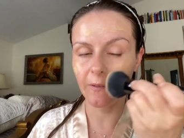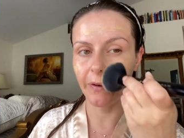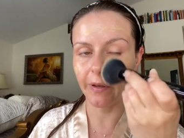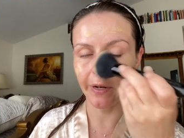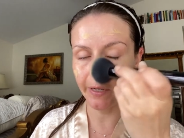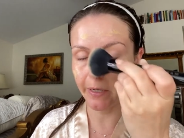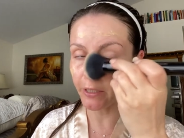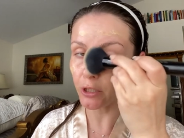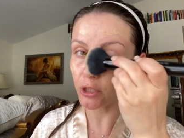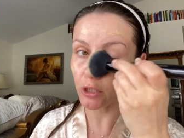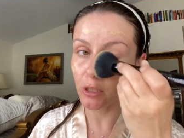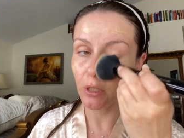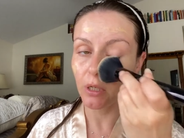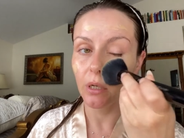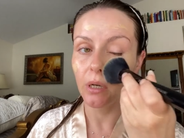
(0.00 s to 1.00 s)
finish,
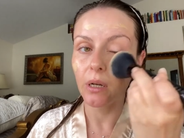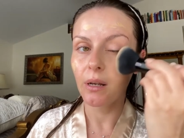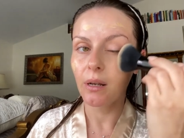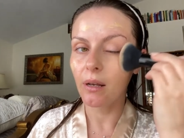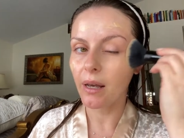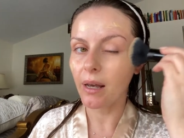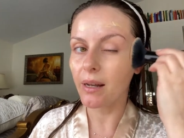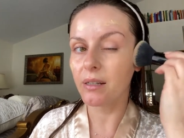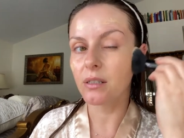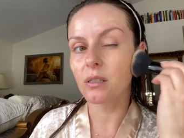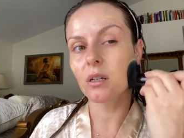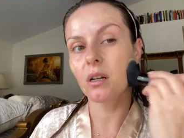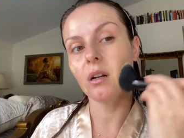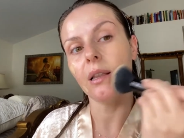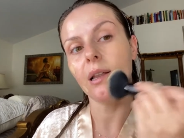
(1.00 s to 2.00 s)
and it's
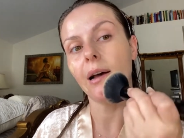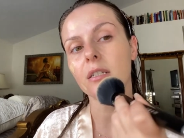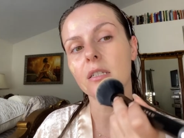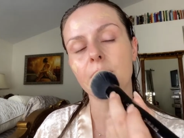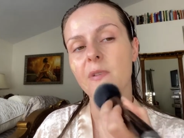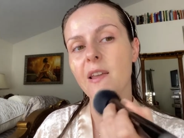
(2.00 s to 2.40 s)
gonna last